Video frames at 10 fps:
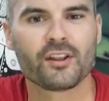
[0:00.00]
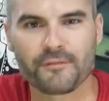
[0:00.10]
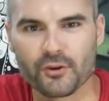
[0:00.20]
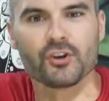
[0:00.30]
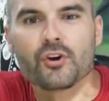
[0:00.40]
If
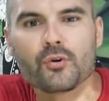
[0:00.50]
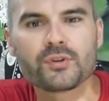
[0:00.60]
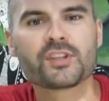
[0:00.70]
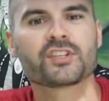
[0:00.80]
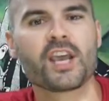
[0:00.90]
you're new
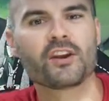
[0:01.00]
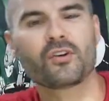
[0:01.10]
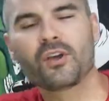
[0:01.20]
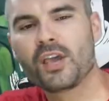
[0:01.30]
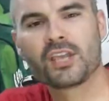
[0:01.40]
to the
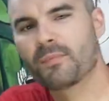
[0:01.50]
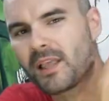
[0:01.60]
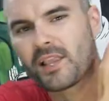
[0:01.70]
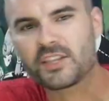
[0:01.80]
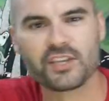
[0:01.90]
channel, you
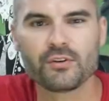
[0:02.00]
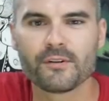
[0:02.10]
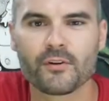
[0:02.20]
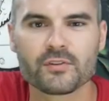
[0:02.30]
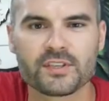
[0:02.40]
might like the
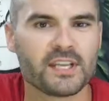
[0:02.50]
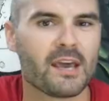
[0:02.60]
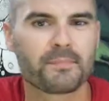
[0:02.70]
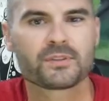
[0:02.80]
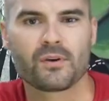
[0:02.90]
university
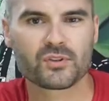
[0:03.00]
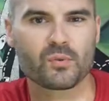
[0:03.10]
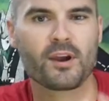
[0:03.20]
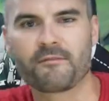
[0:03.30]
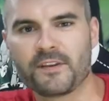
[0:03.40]
episodes
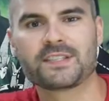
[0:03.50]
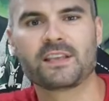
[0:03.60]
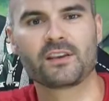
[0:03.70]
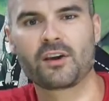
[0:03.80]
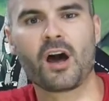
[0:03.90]
where I
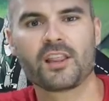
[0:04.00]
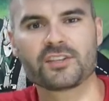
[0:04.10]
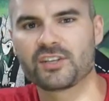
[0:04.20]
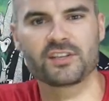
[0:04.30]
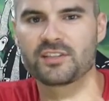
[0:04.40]
visit
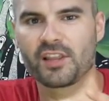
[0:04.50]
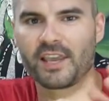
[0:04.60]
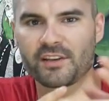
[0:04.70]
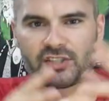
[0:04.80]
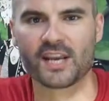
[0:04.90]
colleges and
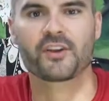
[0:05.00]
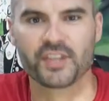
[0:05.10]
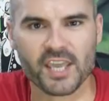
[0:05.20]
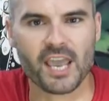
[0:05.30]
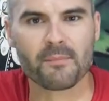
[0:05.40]
like check out
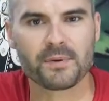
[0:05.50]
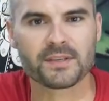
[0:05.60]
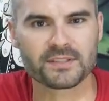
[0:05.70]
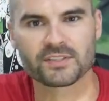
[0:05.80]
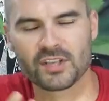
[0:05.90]
the
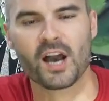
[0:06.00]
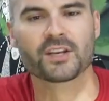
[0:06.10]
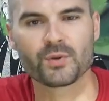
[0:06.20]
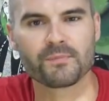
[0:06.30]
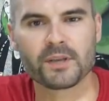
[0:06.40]
campus and
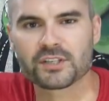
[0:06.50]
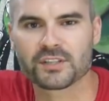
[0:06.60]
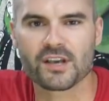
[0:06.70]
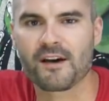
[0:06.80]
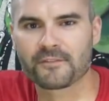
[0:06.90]
talk to
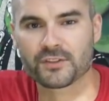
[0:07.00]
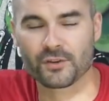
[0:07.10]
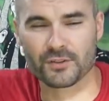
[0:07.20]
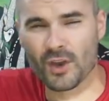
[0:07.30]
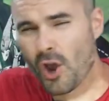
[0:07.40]
admissions
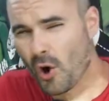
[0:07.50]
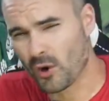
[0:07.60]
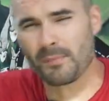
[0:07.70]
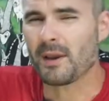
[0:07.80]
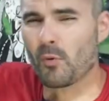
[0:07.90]
officers, or
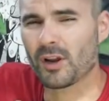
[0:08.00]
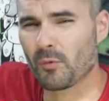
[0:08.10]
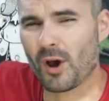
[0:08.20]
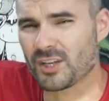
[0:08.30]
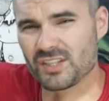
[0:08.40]
you might want to
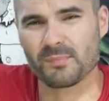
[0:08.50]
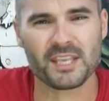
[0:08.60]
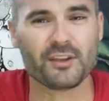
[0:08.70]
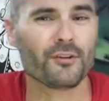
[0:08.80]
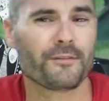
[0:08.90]
watch some of
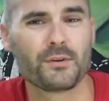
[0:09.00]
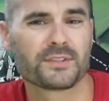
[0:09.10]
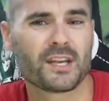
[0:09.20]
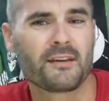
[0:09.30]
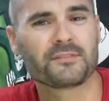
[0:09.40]
the interviews
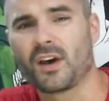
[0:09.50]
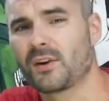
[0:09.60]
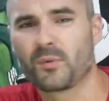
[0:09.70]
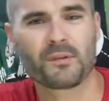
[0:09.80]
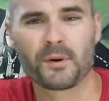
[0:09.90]
that I've
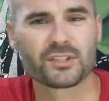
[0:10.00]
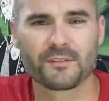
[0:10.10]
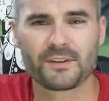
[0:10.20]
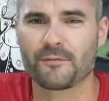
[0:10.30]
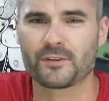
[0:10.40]
done with a bunch
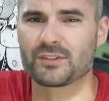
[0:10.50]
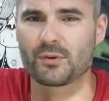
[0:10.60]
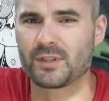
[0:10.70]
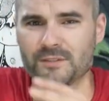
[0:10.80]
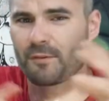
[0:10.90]
of different
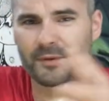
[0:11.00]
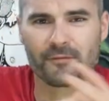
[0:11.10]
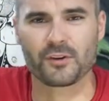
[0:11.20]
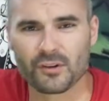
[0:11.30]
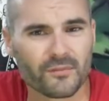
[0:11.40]
students from
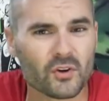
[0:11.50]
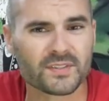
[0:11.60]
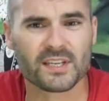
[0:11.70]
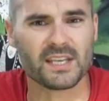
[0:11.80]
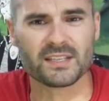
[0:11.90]
different
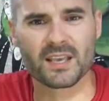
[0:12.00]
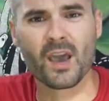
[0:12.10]
universities,